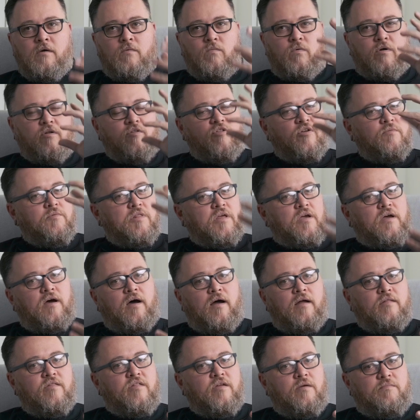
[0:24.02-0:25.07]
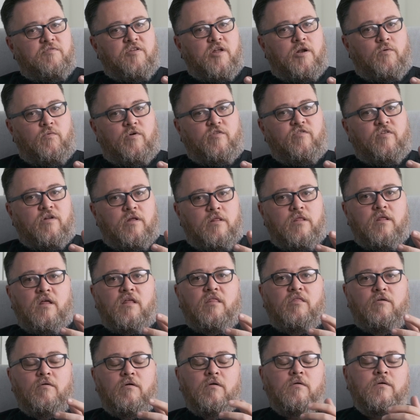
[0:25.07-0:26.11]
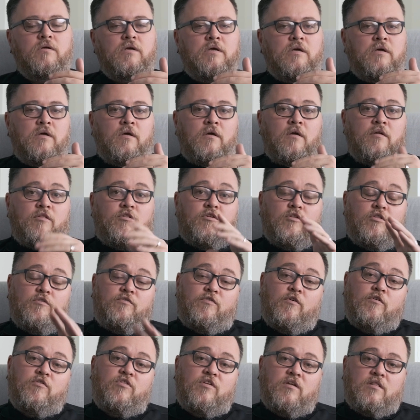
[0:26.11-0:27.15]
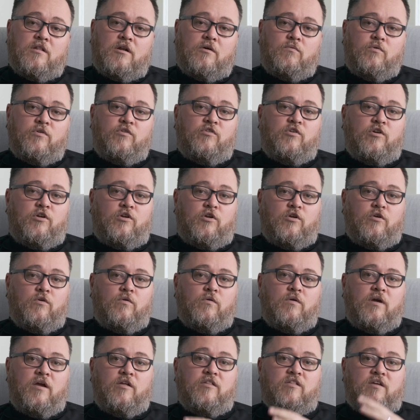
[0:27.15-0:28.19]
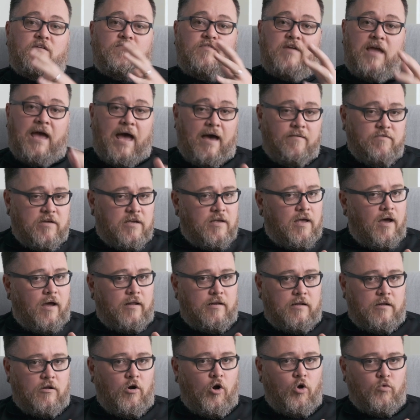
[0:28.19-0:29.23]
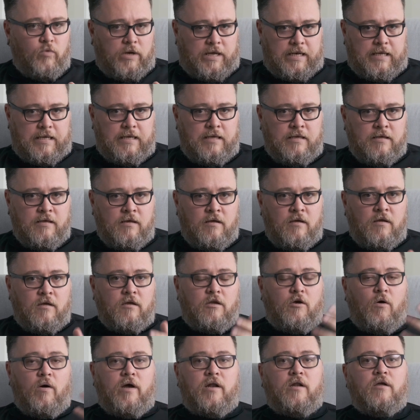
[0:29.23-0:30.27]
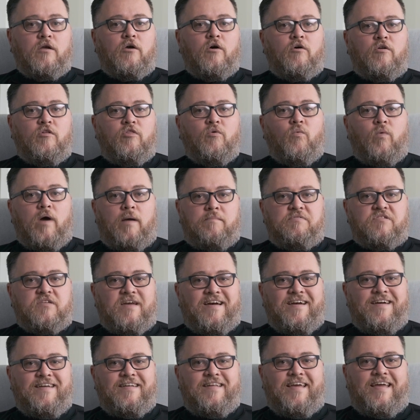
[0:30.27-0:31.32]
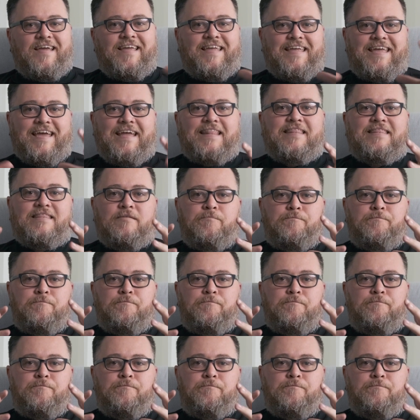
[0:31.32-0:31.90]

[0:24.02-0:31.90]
what are some of the concepts that I want you to think through? So, the first thing that I want you to do is if you haven't gotten it already, go ahead and go to the website and get the